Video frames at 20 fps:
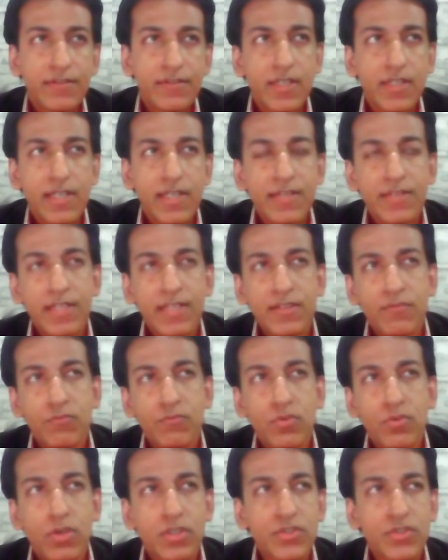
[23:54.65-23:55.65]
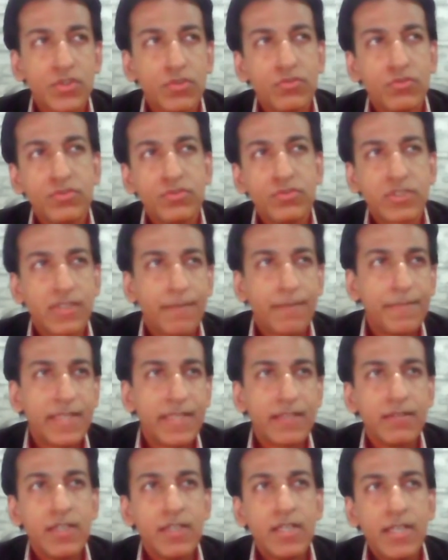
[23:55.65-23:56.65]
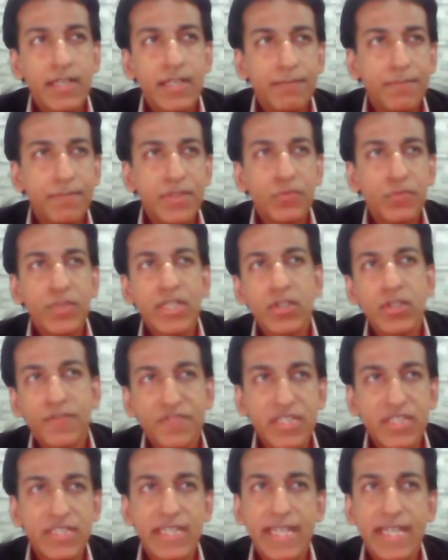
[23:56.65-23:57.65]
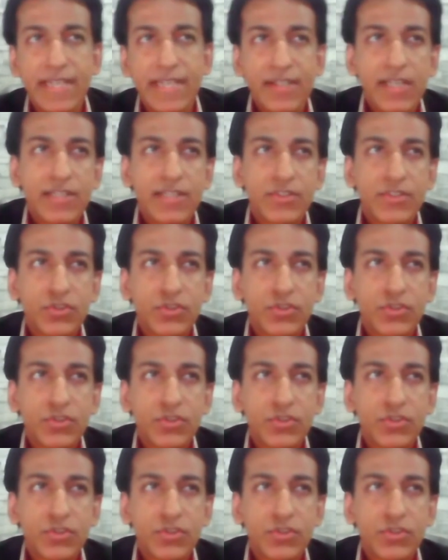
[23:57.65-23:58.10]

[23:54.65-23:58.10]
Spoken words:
the war zones coming in between of these areas.